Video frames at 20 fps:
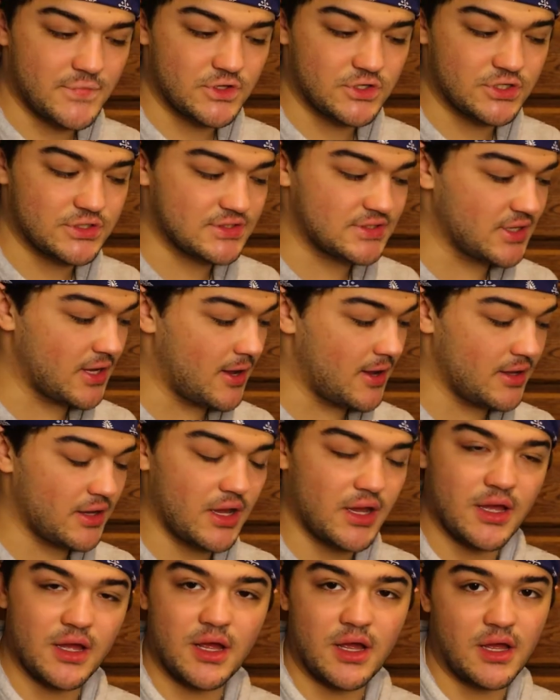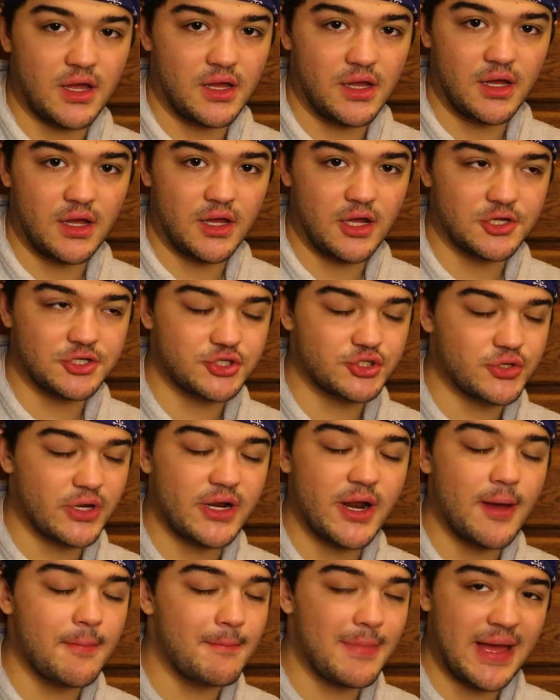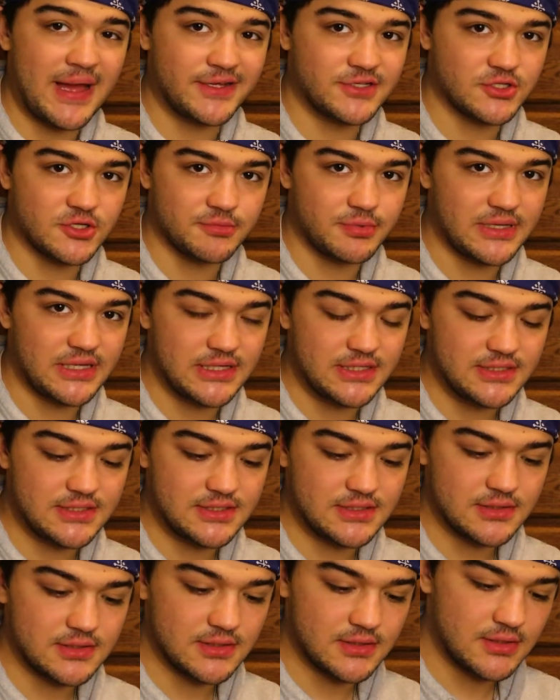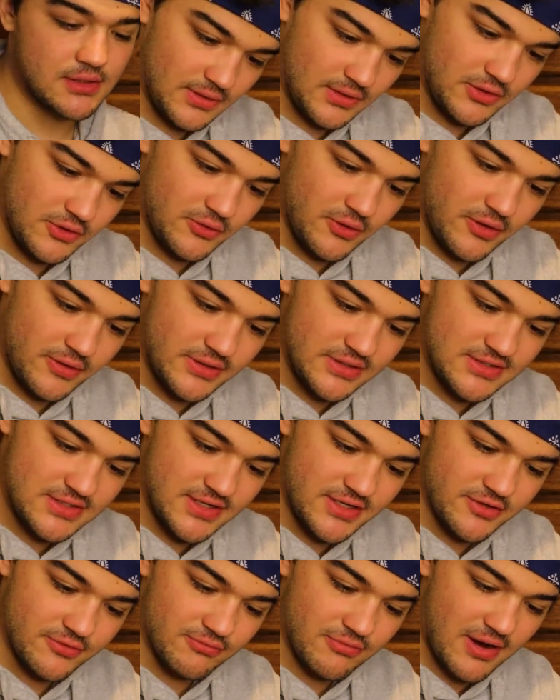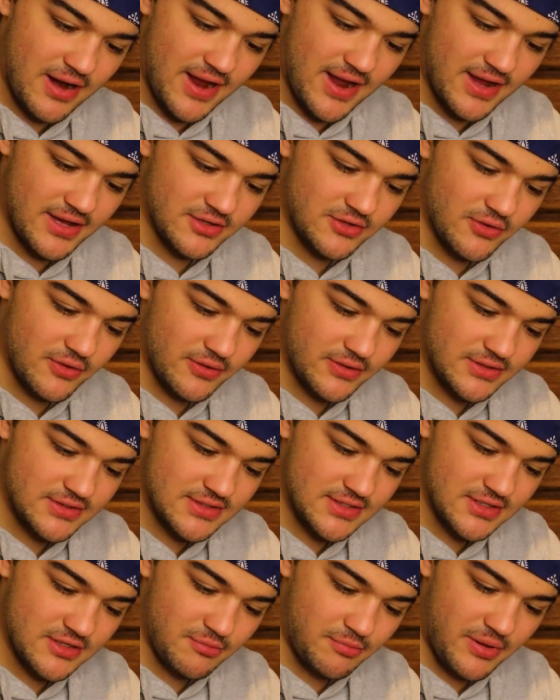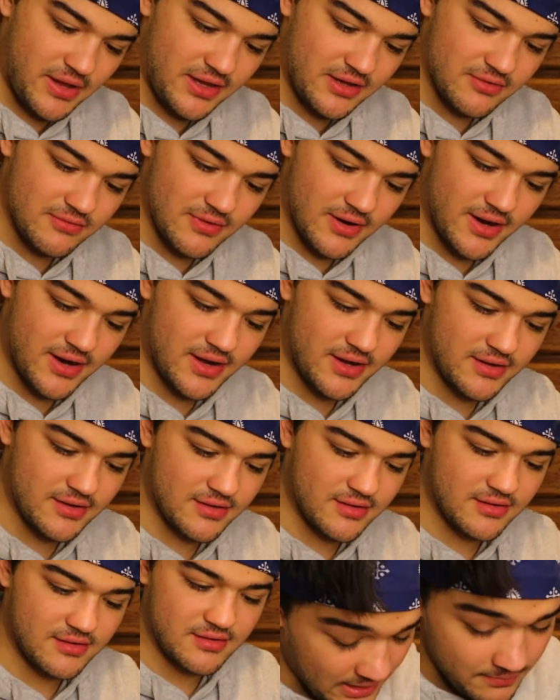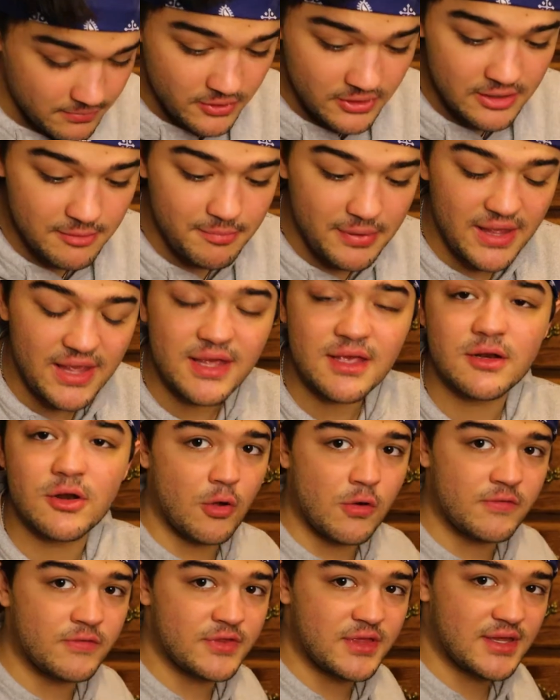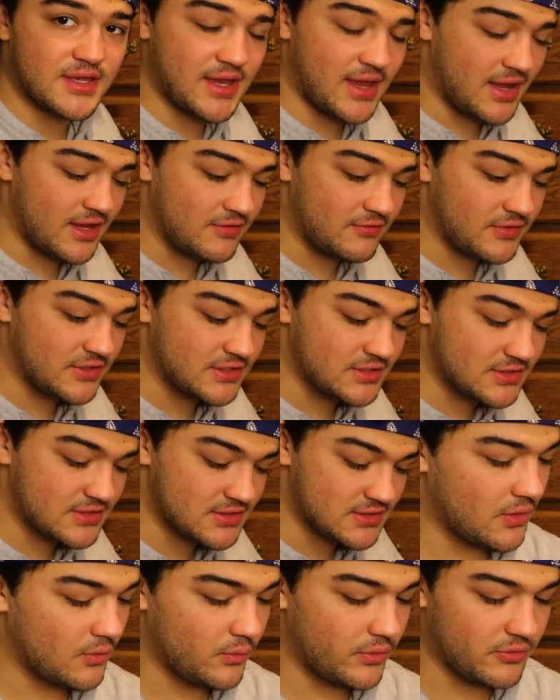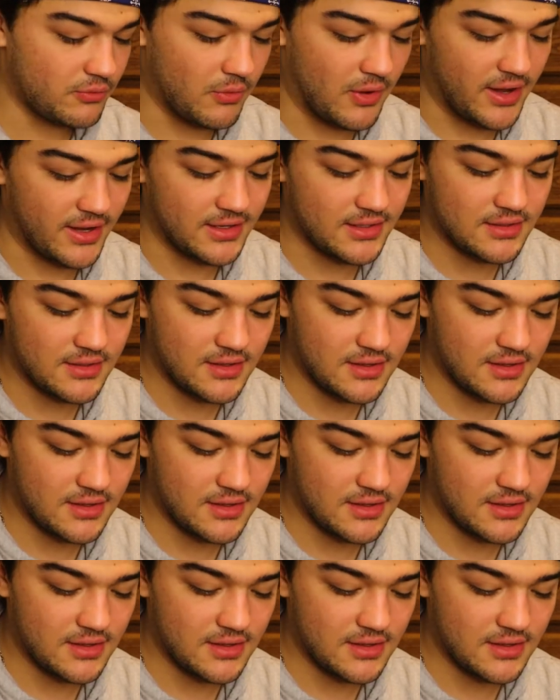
Just a straight up masterpiece. You always need a rag. You always need a paint rag. I'm gonna paint over the canvas with white,